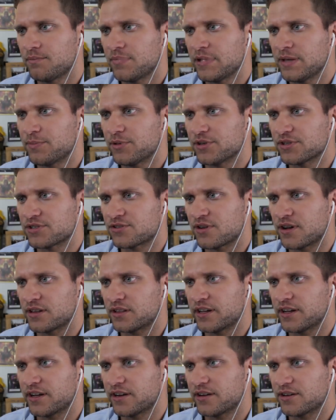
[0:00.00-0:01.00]
People
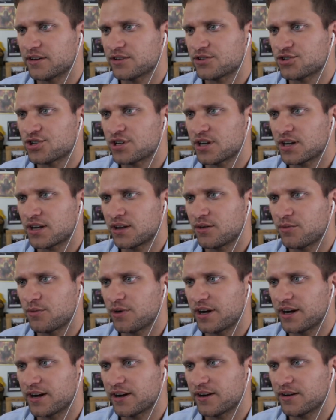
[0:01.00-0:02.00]
struggling under chicken
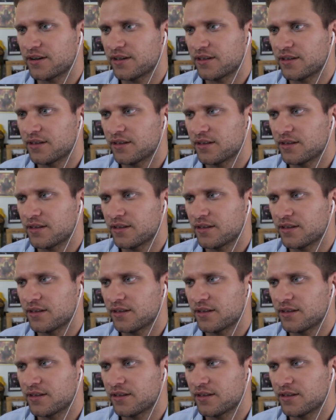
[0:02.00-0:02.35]
wire.